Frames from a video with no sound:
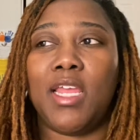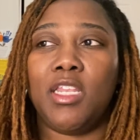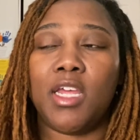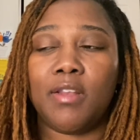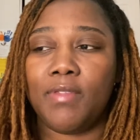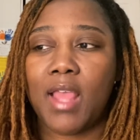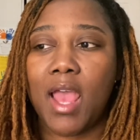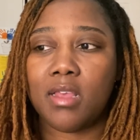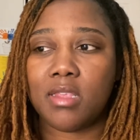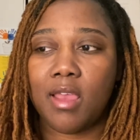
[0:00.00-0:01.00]
none of the
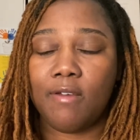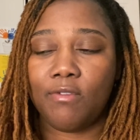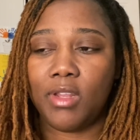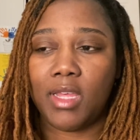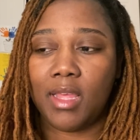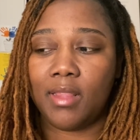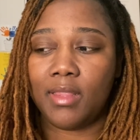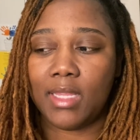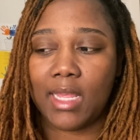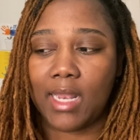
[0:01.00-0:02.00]
houses I ever
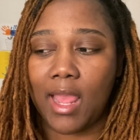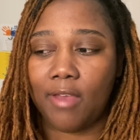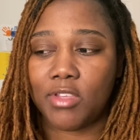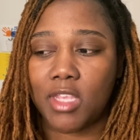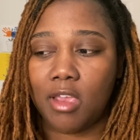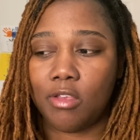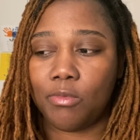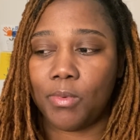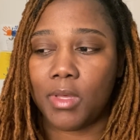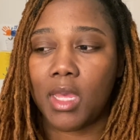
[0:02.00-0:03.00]
lived didn't have stairs,
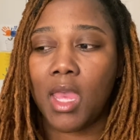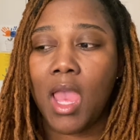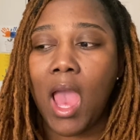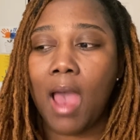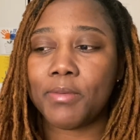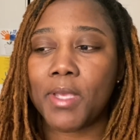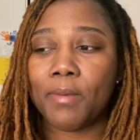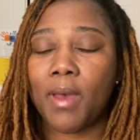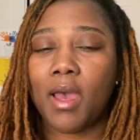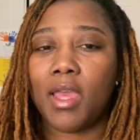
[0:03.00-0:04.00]
but I'm talking
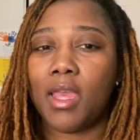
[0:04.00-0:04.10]
about,